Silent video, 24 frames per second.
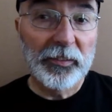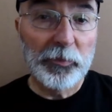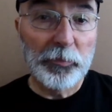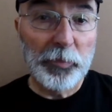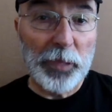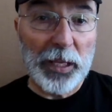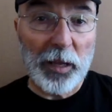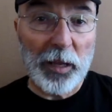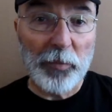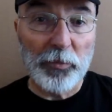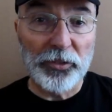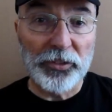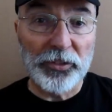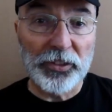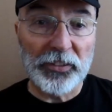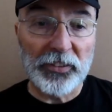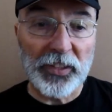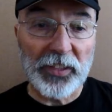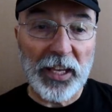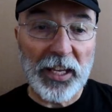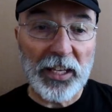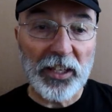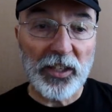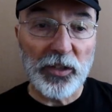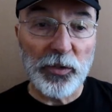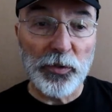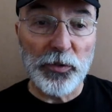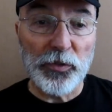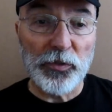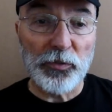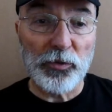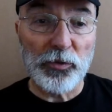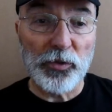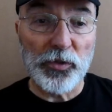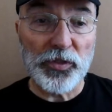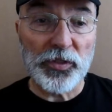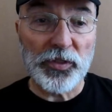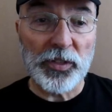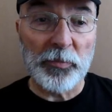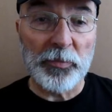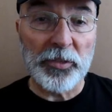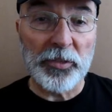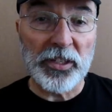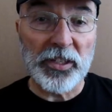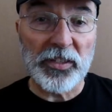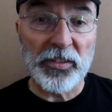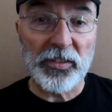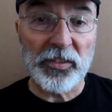be able to take you through some
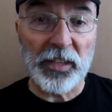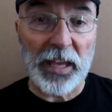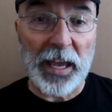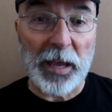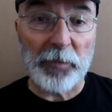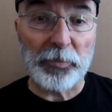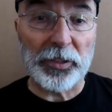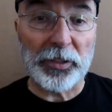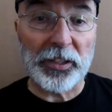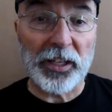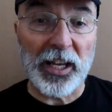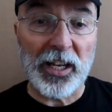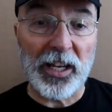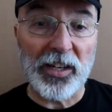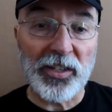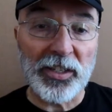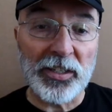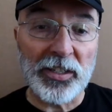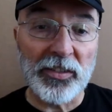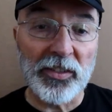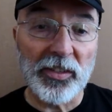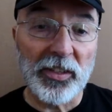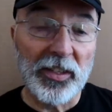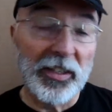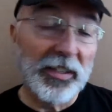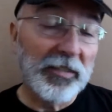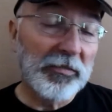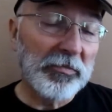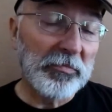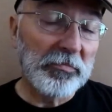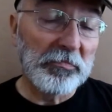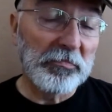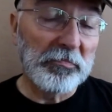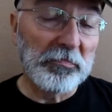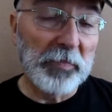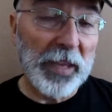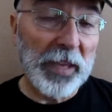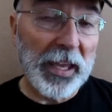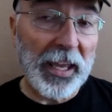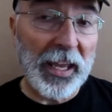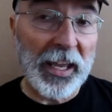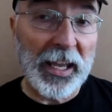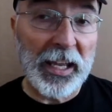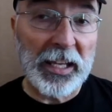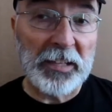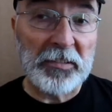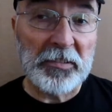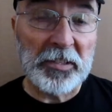of these applications.
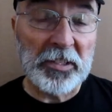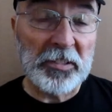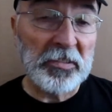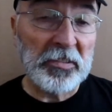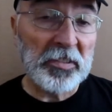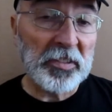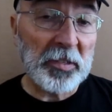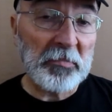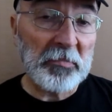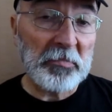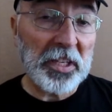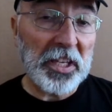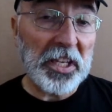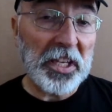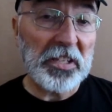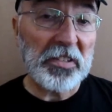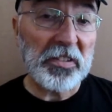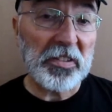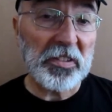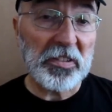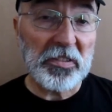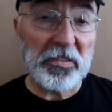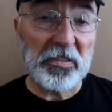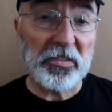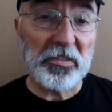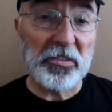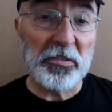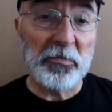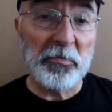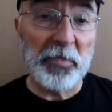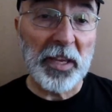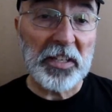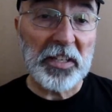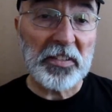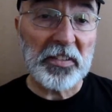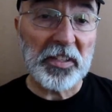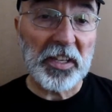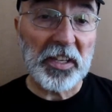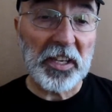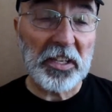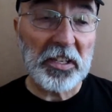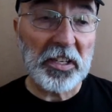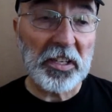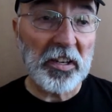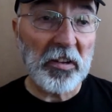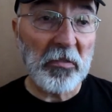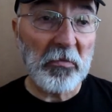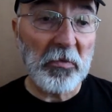And in some cases you may say,
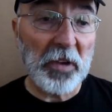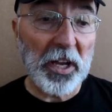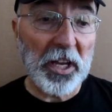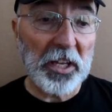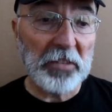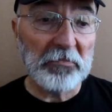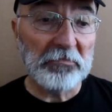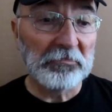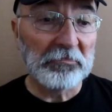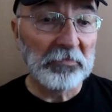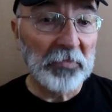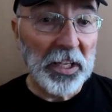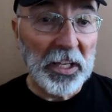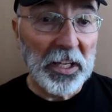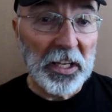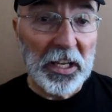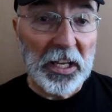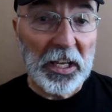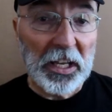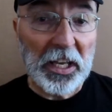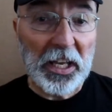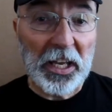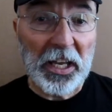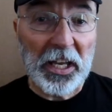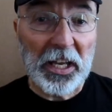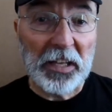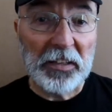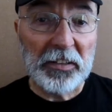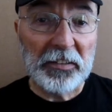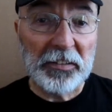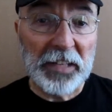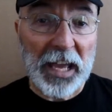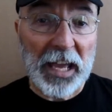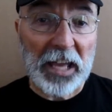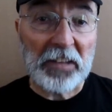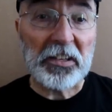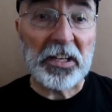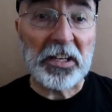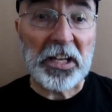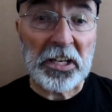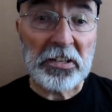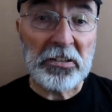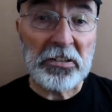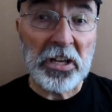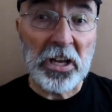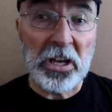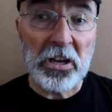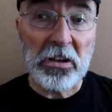you know what, now that I
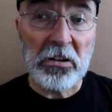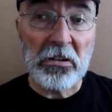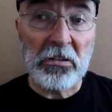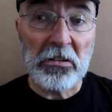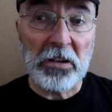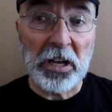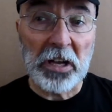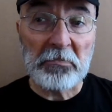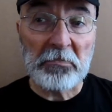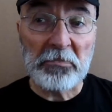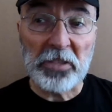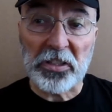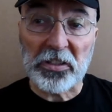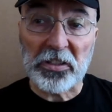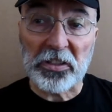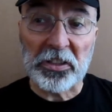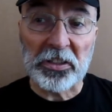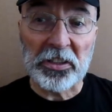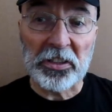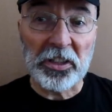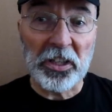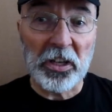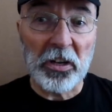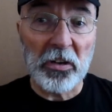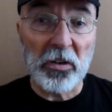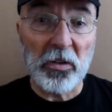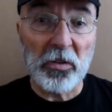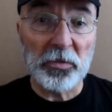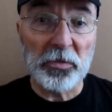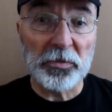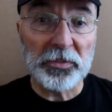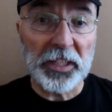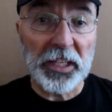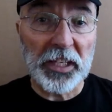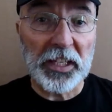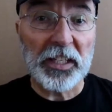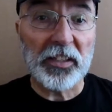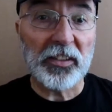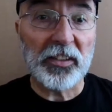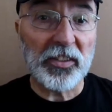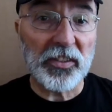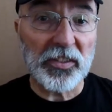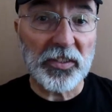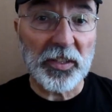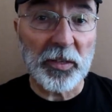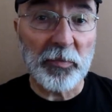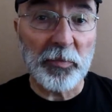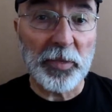know, I'm just going to go take it
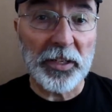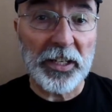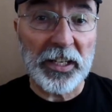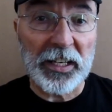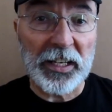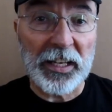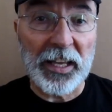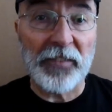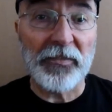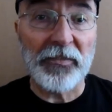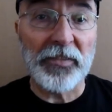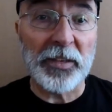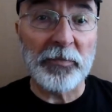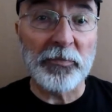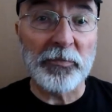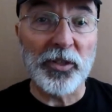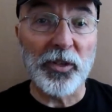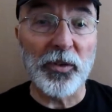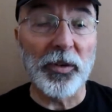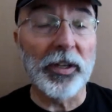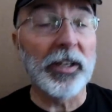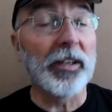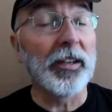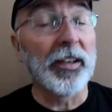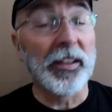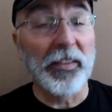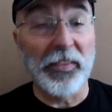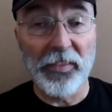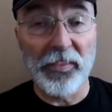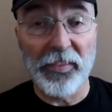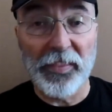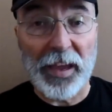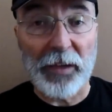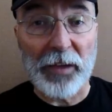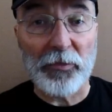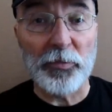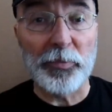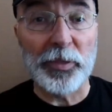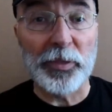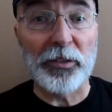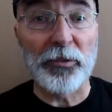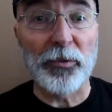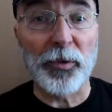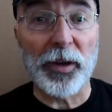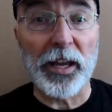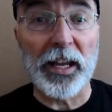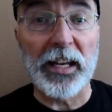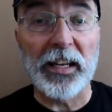to somebody and have them do it. That would be
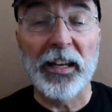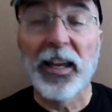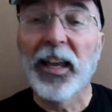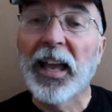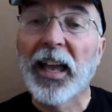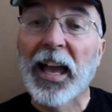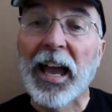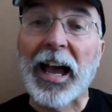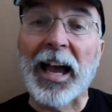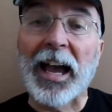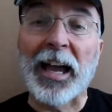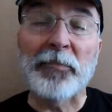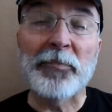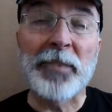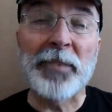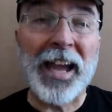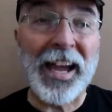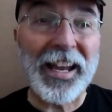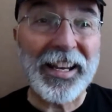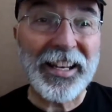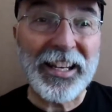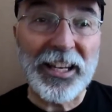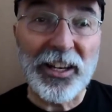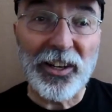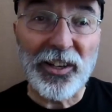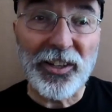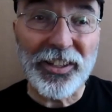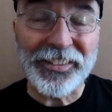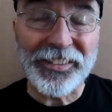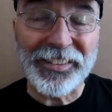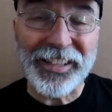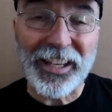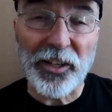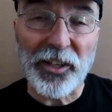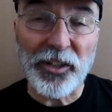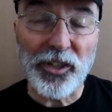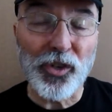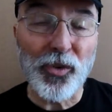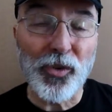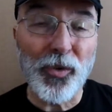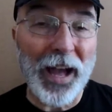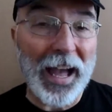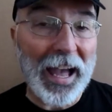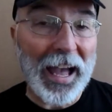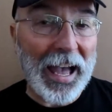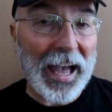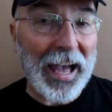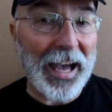great. I'm not here to tell you
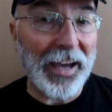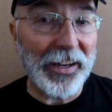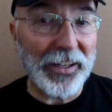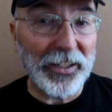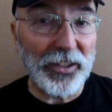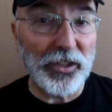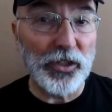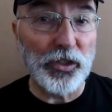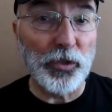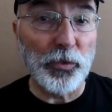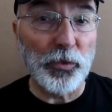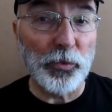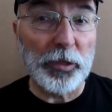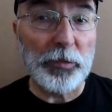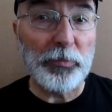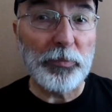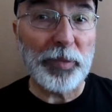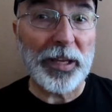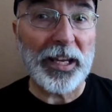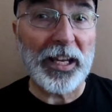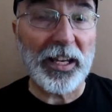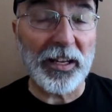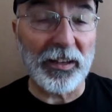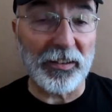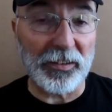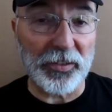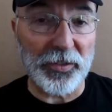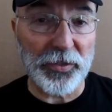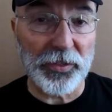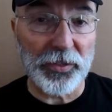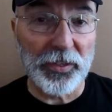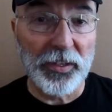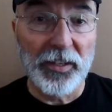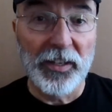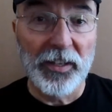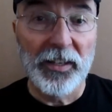how to do repairs.